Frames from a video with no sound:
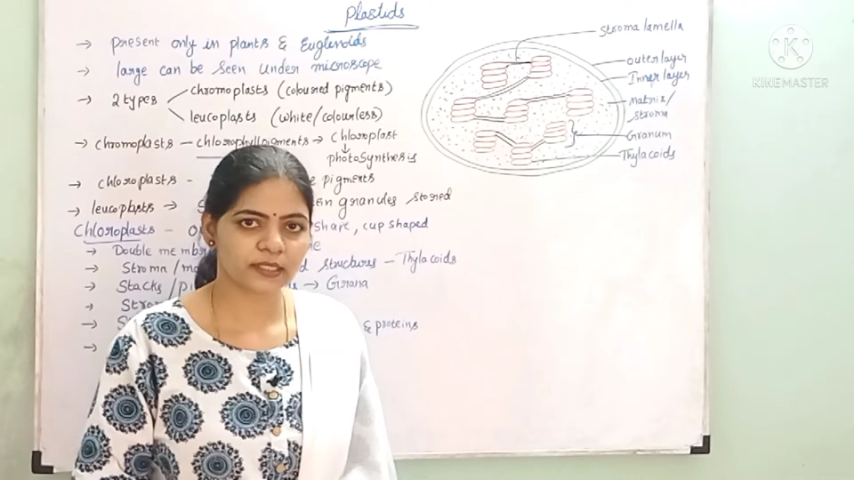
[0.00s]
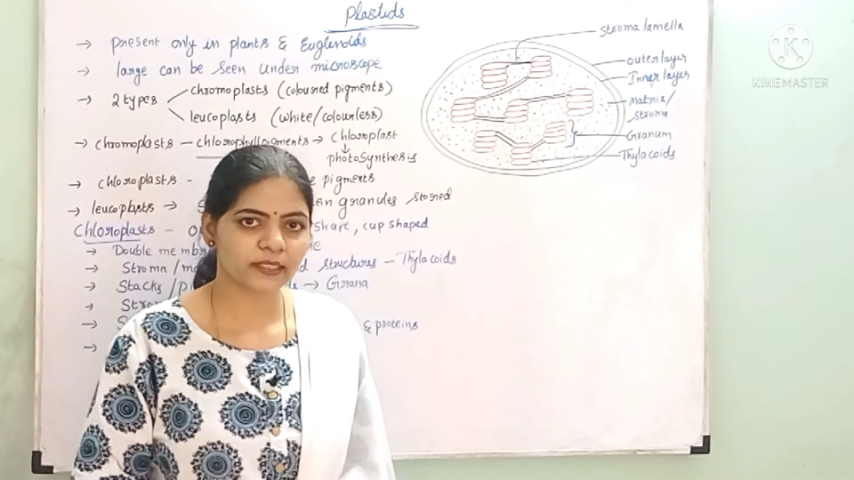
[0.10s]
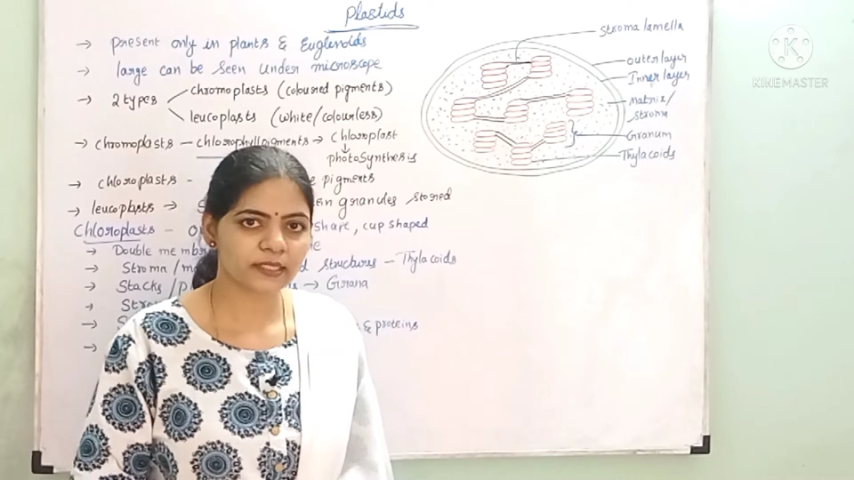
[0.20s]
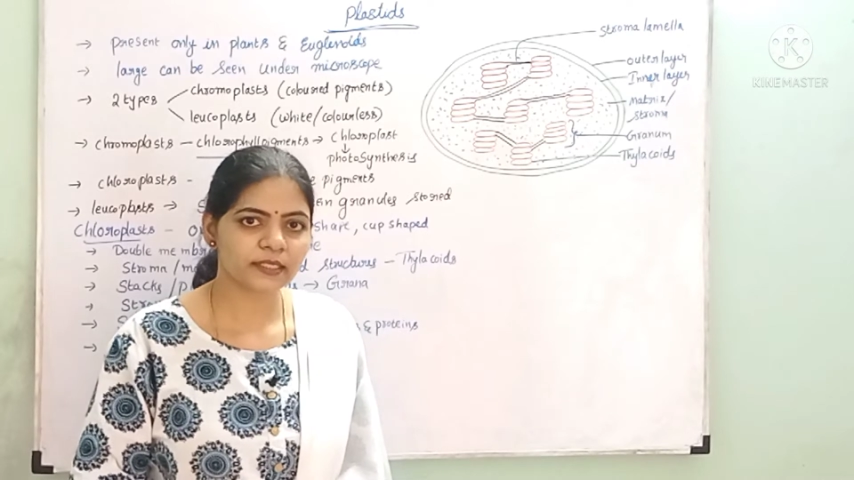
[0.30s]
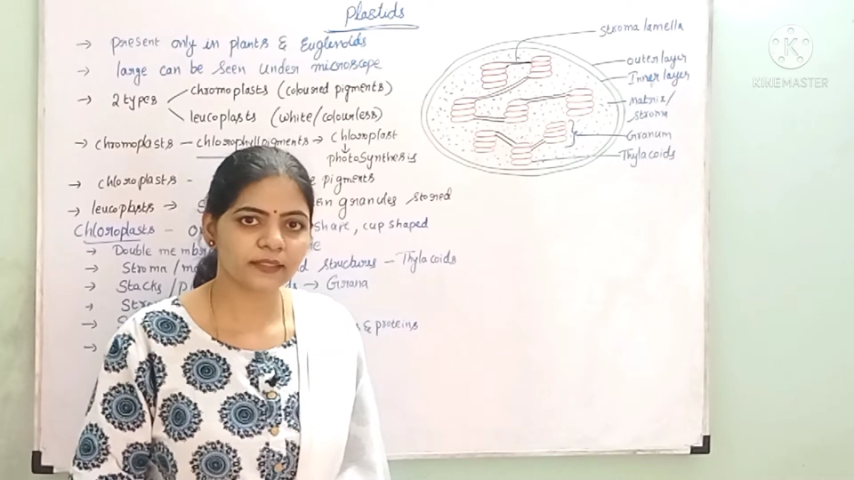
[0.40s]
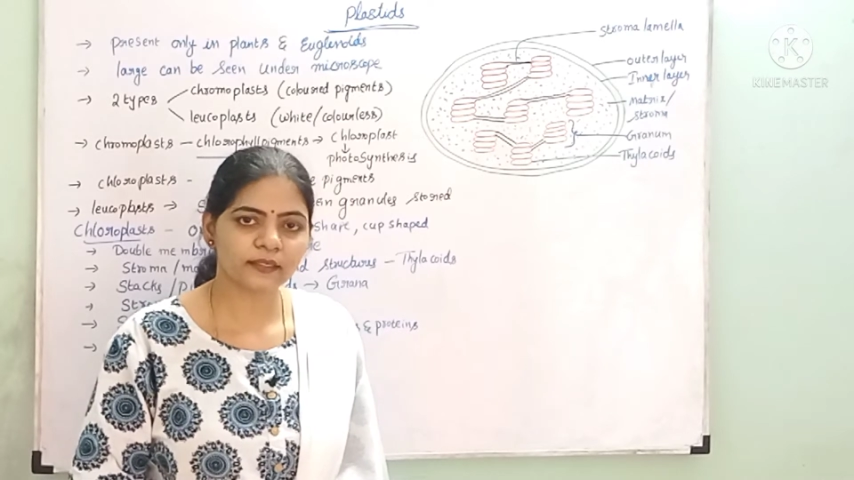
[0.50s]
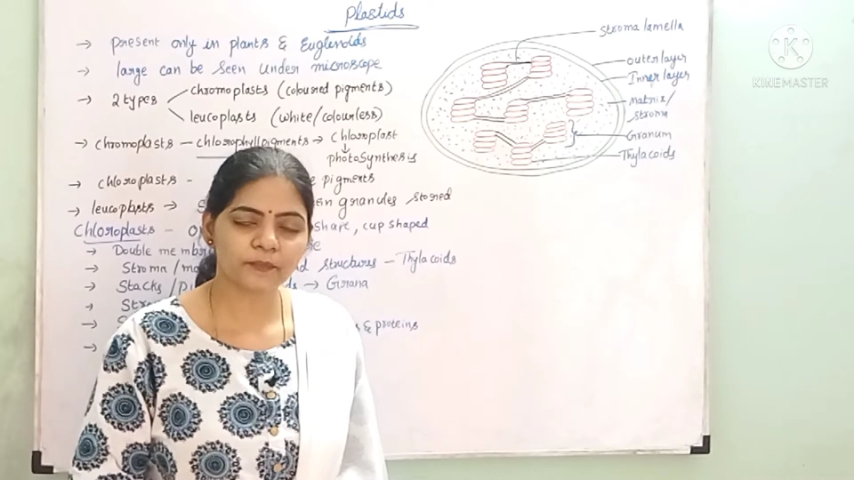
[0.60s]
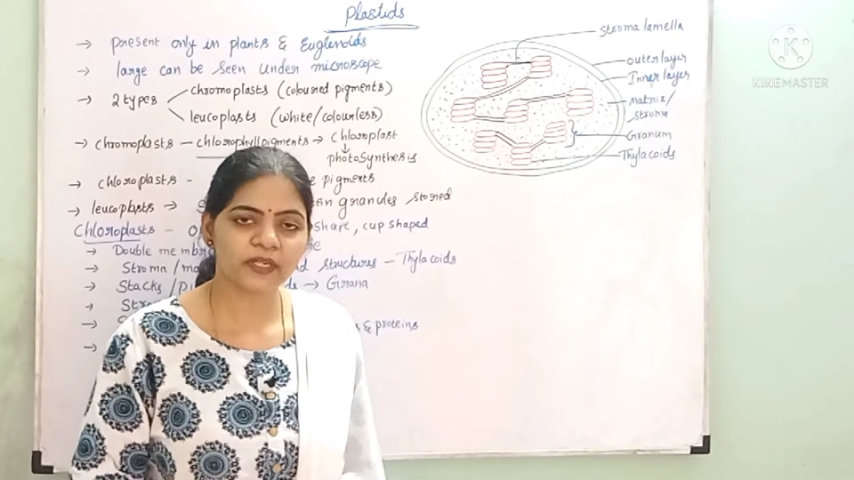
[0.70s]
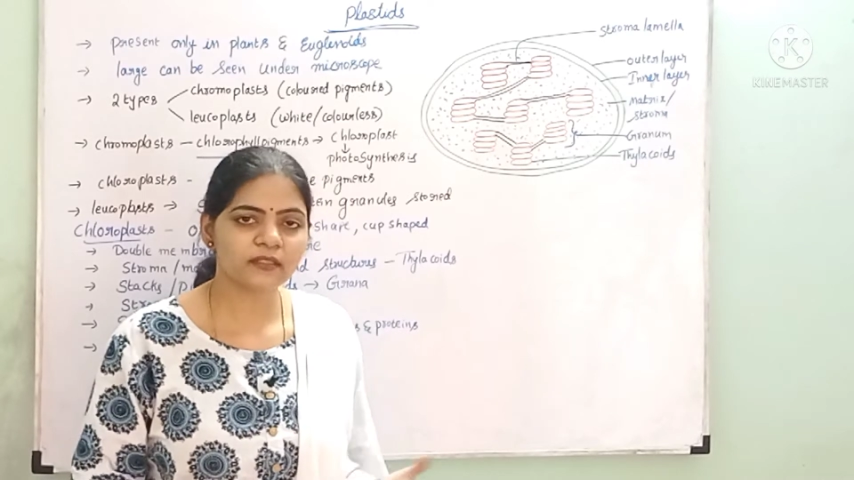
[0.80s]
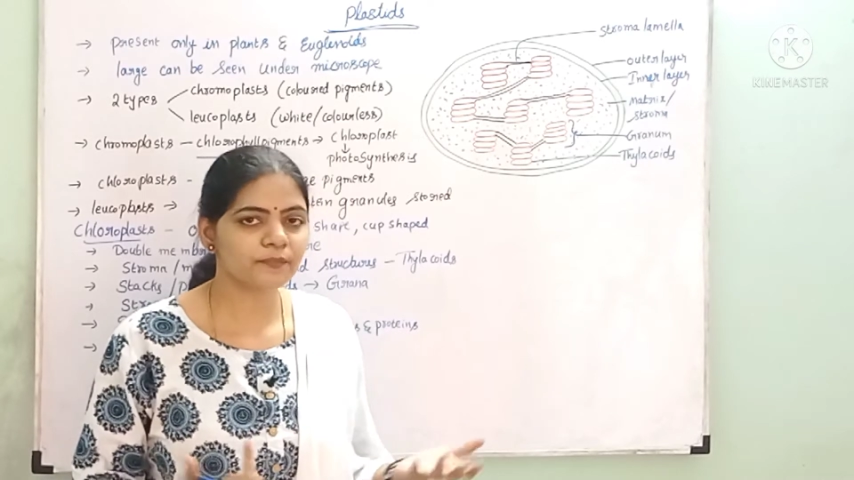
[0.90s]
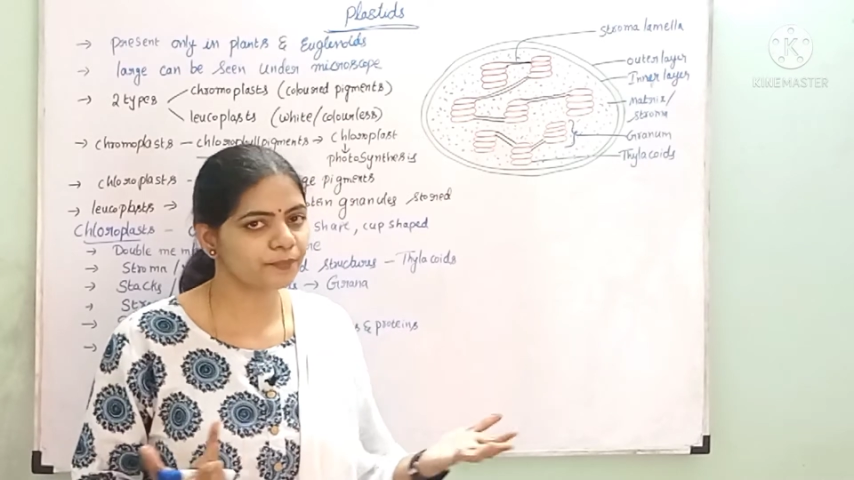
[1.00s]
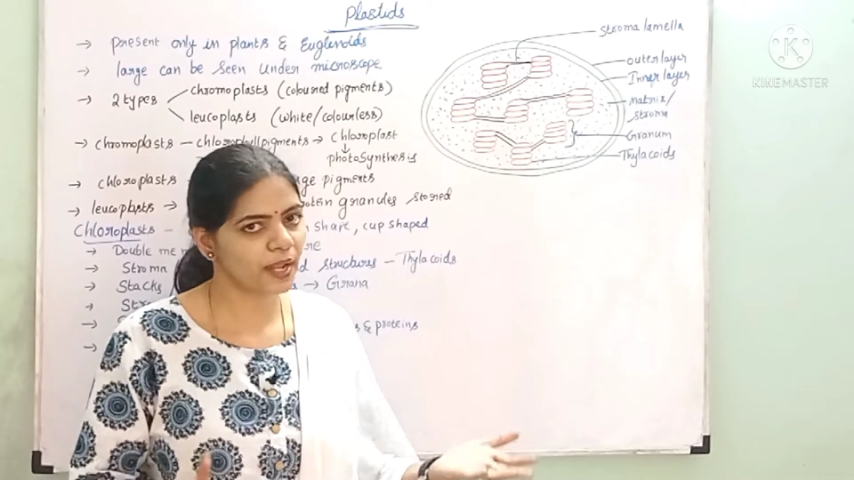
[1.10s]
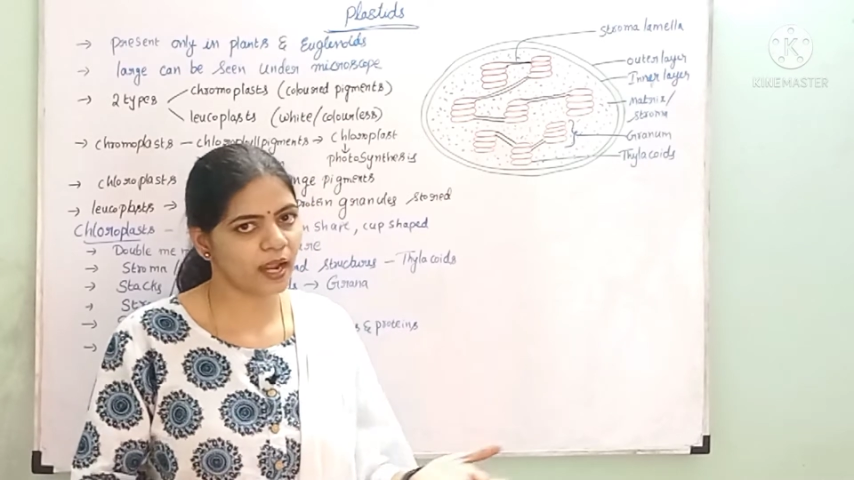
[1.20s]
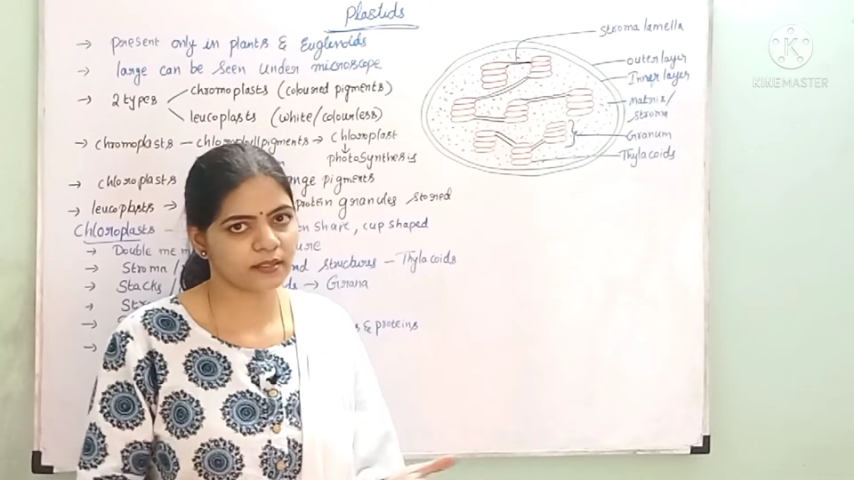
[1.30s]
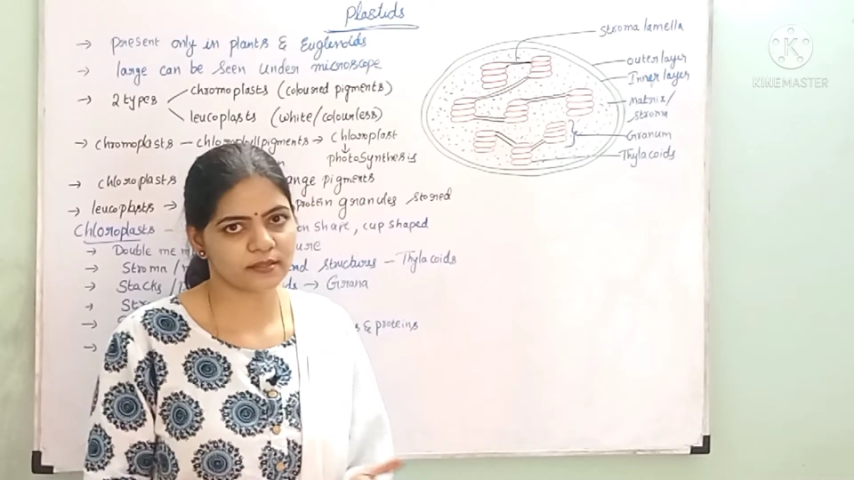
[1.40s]
that is nothing but the
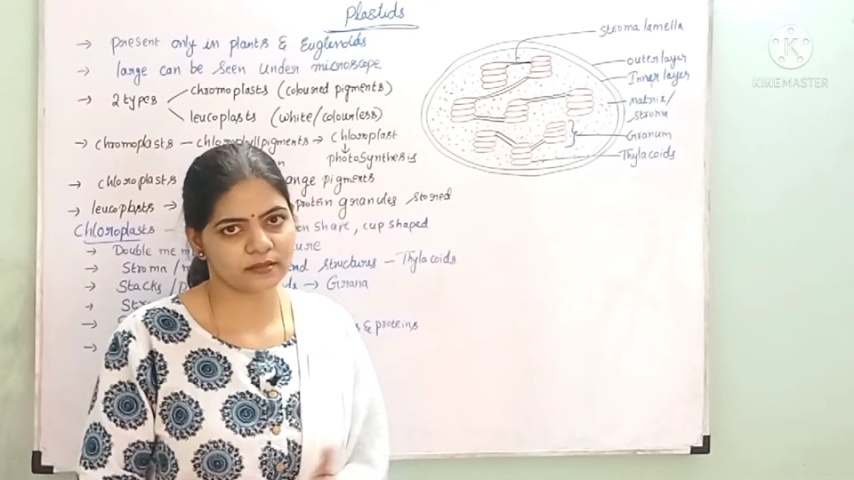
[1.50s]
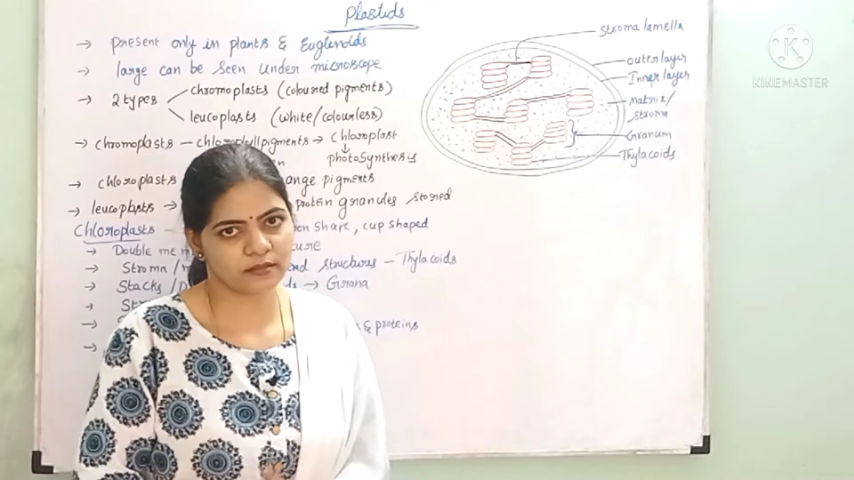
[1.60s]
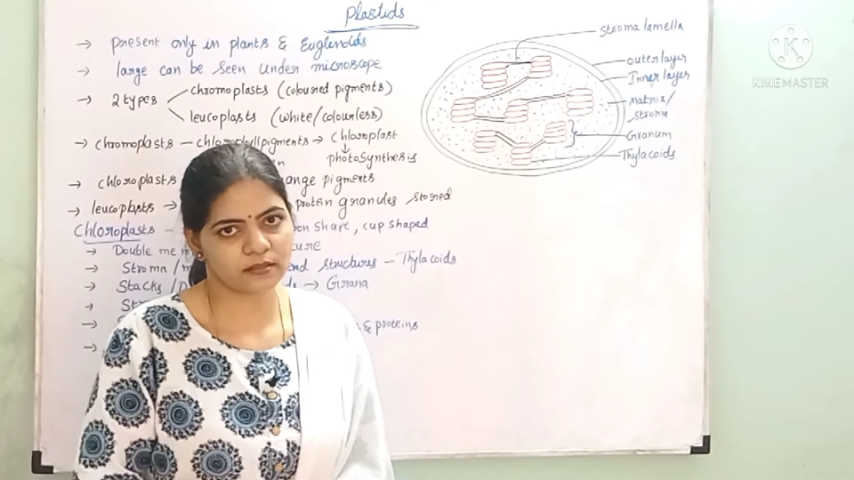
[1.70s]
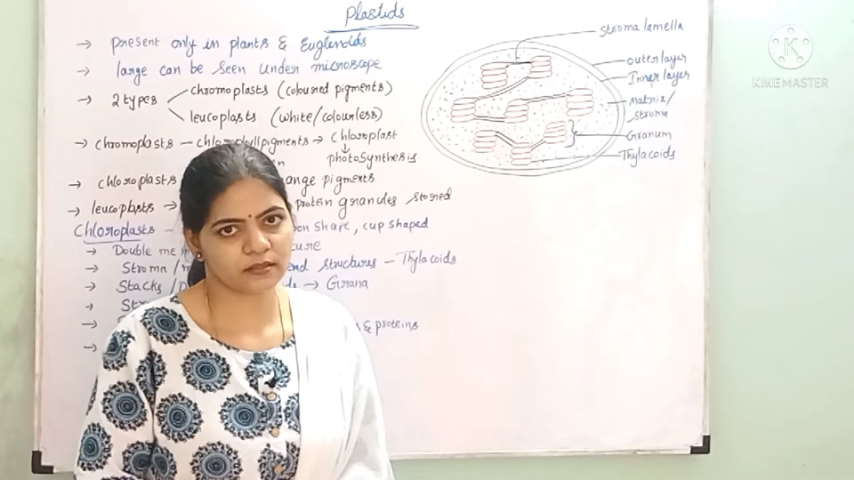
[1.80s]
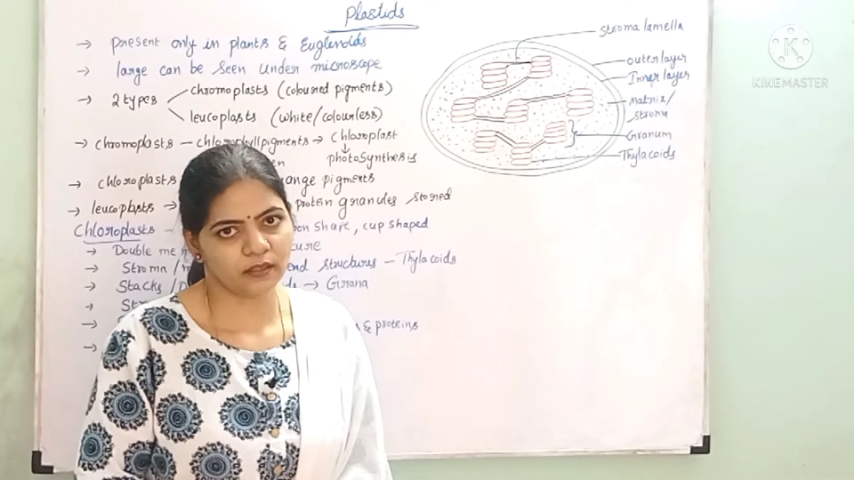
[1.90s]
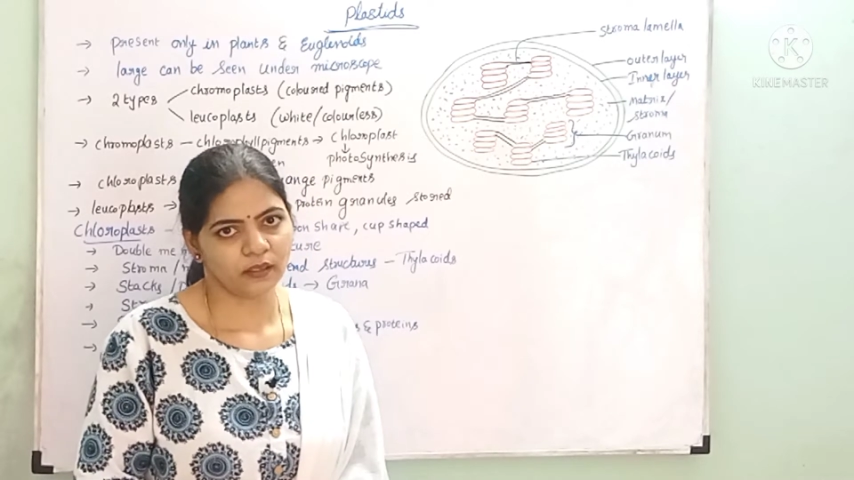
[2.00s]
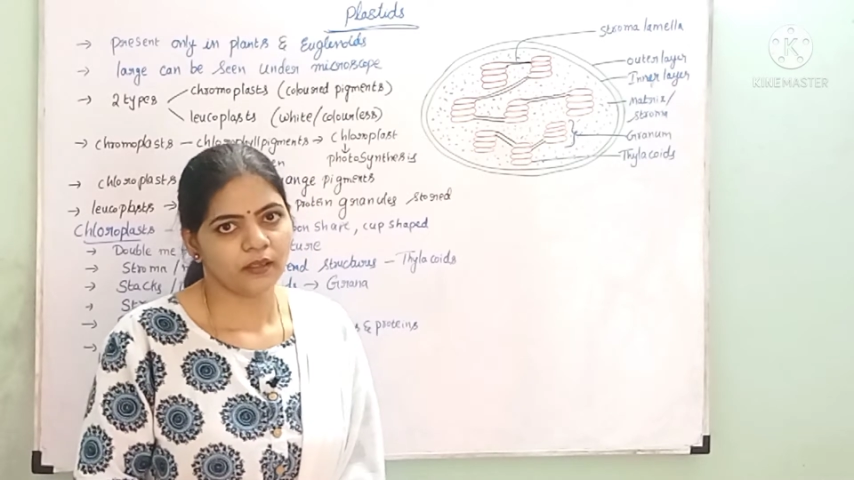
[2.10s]
plant cells.